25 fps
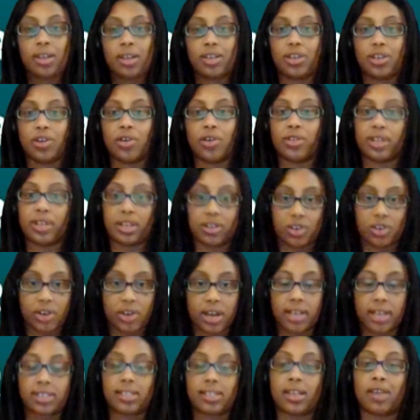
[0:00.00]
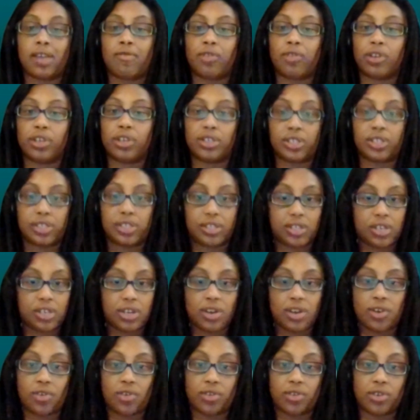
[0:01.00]
you know, then your next level is,
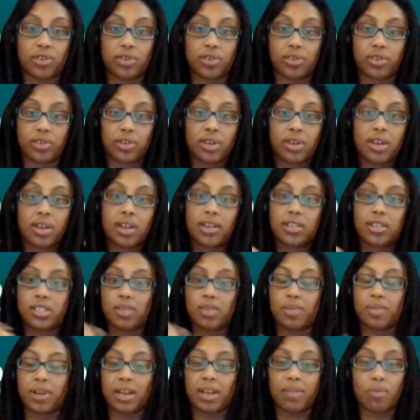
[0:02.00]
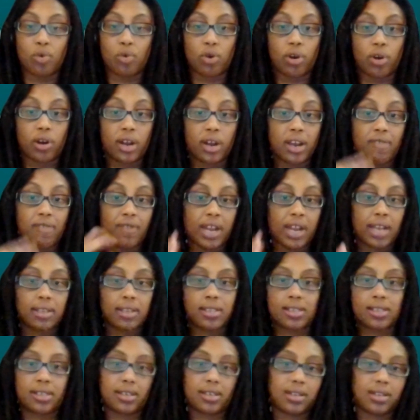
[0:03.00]
you know, you're submitting more
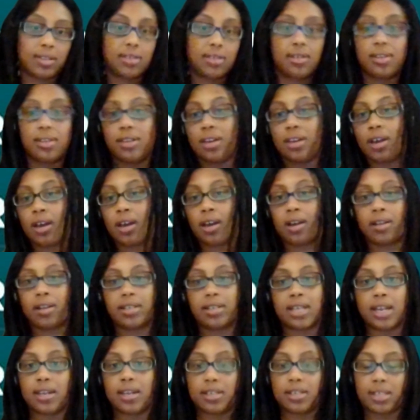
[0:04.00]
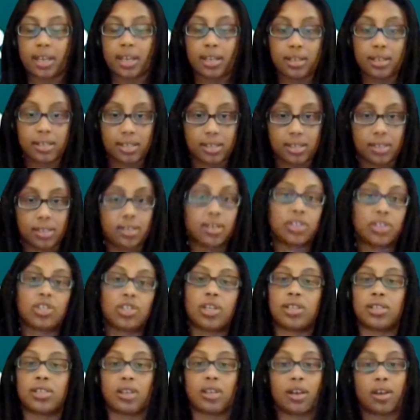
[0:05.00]
advanced uh, data sets, such
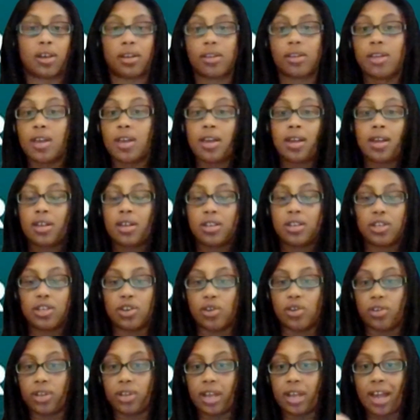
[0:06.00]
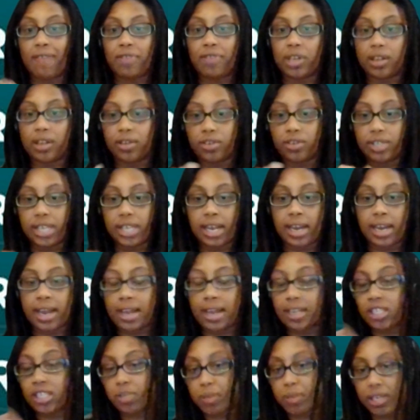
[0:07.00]
as, uh, you know, they have the little
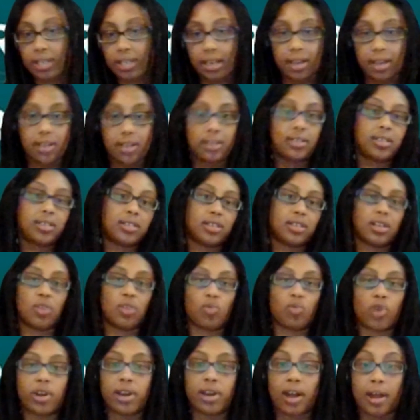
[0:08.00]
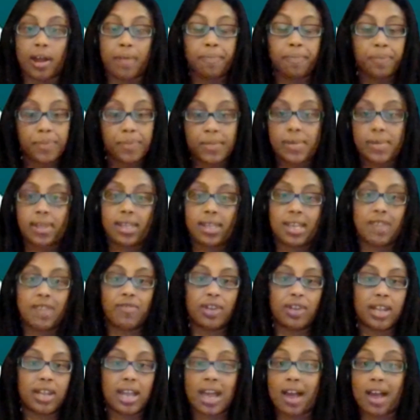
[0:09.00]
DNA spit kits and whatnot.
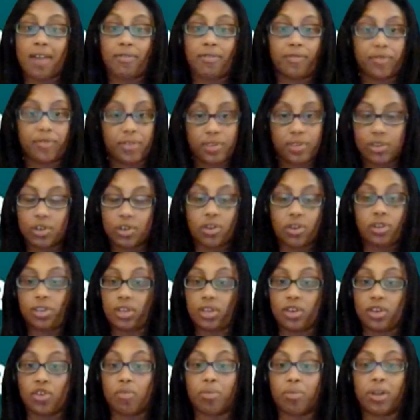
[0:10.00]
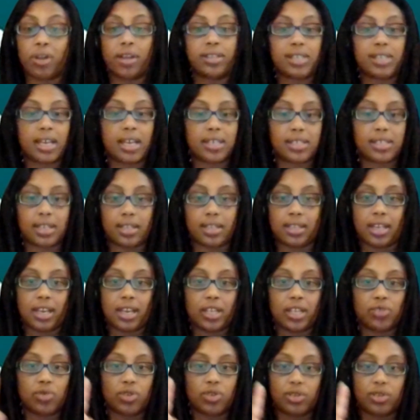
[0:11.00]
Even they have, you know, blood testing
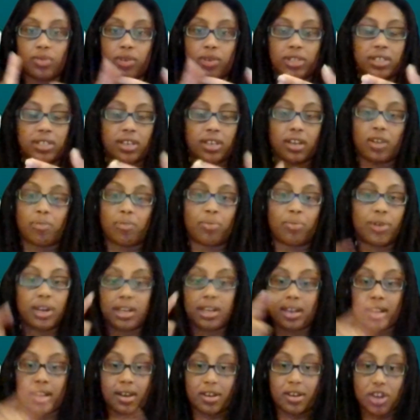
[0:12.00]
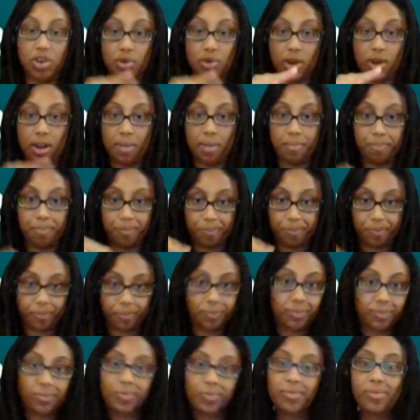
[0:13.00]
things where it's like a prick and you, um,
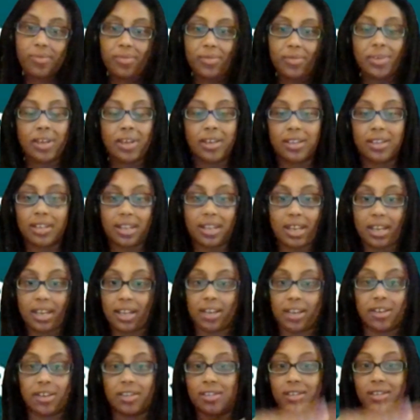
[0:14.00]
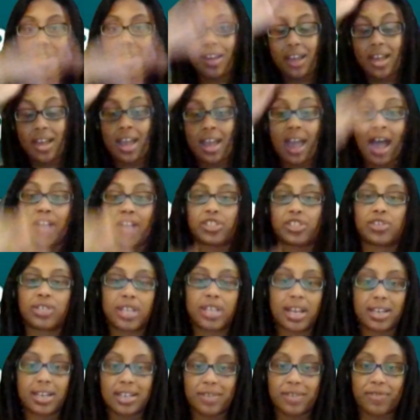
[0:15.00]
it can
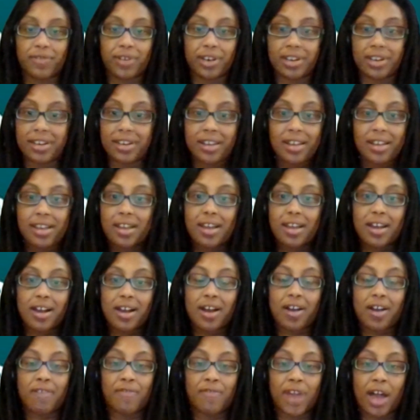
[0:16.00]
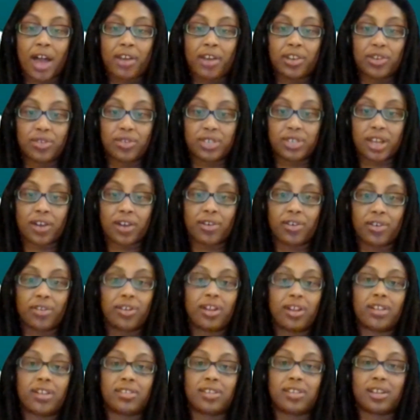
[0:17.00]
ascertain different uh, values that
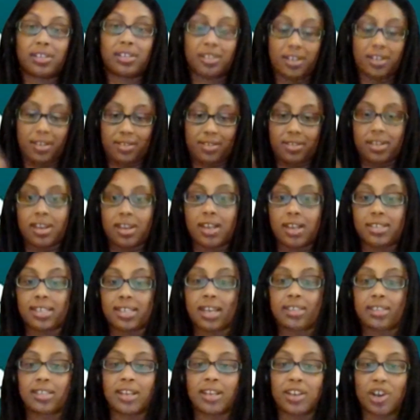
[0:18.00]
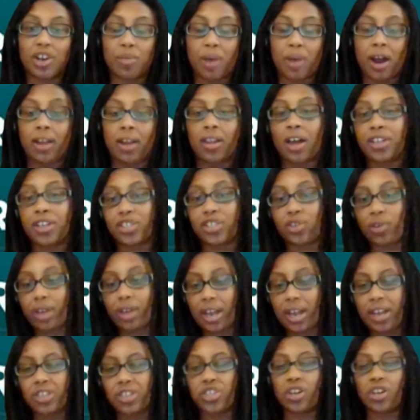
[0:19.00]
are uh, assessing your biological
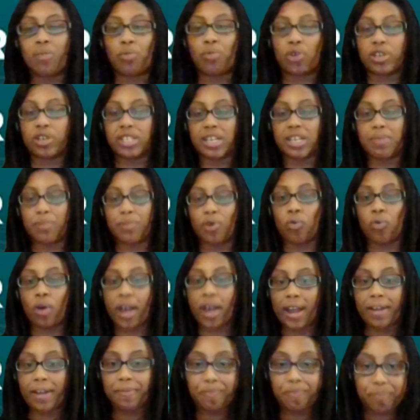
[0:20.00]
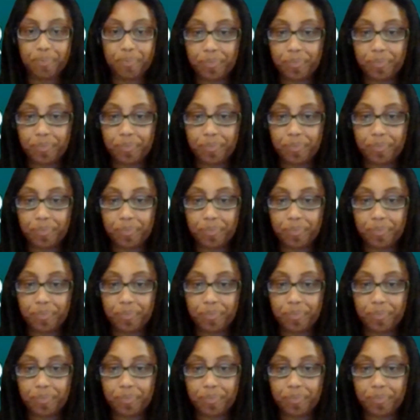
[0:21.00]
age in a more deeper way